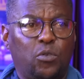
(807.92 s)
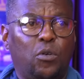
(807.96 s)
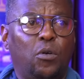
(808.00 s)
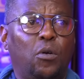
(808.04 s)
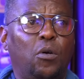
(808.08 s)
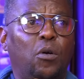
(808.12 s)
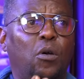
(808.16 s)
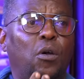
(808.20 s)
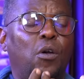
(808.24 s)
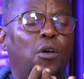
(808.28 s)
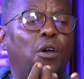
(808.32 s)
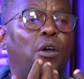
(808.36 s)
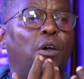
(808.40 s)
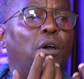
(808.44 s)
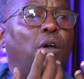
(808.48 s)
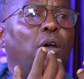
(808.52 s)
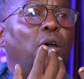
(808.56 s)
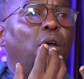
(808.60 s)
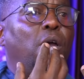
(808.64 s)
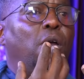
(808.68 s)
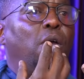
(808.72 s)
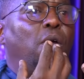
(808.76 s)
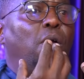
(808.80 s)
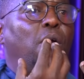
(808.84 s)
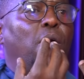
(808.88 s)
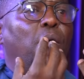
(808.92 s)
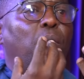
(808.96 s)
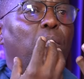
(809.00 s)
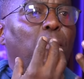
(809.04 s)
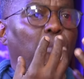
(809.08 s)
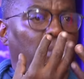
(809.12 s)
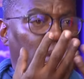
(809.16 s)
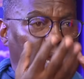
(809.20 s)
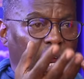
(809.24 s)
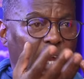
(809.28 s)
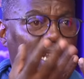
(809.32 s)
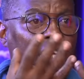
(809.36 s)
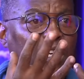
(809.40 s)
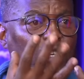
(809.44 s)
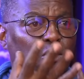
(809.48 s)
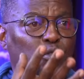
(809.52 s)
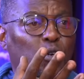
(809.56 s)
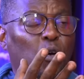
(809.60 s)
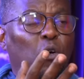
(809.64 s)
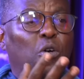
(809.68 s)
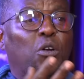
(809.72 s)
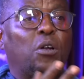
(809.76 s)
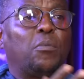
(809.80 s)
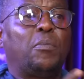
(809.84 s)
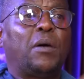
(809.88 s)
So like it's
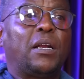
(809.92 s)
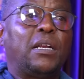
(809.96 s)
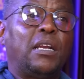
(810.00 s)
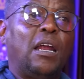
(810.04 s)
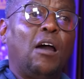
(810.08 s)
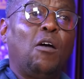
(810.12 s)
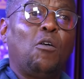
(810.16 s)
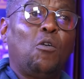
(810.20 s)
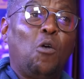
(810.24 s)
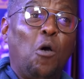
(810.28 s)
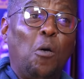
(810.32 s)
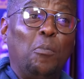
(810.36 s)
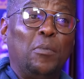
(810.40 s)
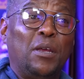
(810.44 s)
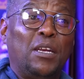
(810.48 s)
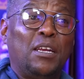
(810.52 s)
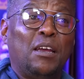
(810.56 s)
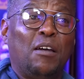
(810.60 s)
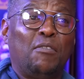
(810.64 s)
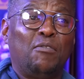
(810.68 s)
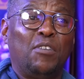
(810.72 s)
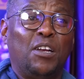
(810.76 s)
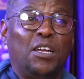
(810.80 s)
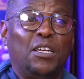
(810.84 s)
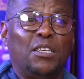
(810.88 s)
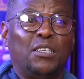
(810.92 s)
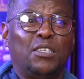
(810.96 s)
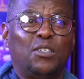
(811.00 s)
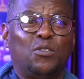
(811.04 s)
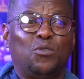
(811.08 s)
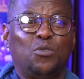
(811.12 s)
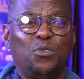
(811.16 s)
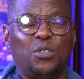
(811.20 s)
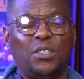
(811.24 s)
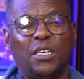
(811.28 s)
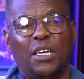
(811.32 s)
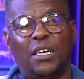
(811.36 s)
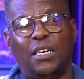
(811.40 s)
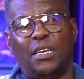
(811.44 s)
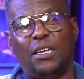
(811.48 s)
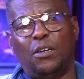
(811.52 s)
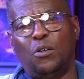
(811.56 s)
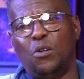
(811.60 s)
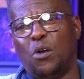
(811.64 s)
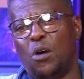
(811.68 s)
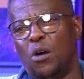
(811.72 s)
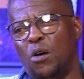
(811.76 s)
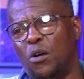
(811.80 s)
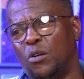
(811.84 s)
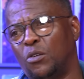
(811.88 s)
horror, but now comedy I've learned to say,
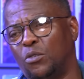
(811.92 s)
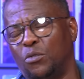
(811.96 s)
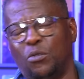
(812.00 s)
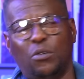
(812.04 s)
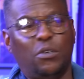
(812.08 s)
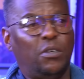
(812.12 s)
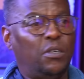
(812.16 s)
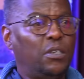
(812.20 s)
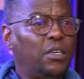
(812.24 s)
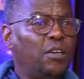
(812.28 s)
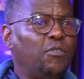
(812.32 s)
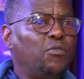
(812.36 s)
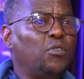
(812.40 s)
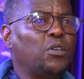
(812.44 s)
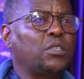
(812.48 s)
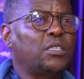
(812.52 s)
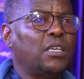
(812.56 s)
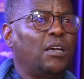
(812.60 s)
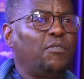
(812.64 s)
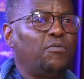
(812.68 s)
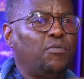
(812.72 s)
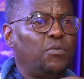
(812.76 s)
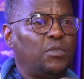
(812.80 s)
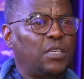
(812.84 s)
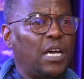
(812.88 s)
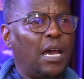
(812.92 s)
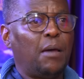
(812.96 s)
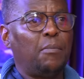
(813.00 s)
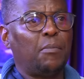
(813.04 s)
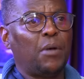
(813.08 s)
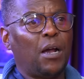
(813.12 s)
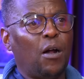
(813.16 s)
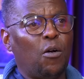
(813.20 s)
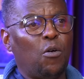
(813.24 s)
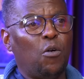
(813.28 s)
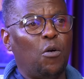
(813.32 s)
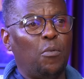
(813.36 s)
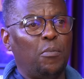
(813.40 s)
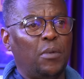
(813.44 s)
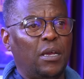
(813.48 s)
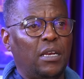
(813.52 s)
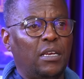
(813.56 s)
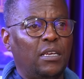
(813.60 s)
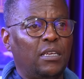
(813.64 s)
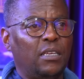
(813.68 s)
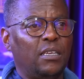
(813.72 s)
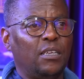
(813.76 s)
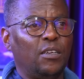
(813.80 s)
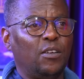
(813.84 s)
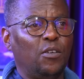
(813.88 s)
no, dude, give yourself time, go comedy,
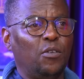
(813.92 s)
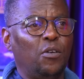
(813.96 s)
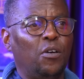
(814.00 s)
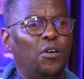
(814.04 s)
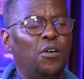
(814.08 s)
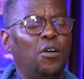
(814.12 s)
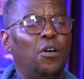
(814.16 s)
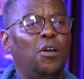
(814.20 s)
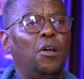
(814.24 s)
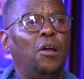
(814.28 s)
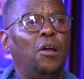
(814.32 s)
you know?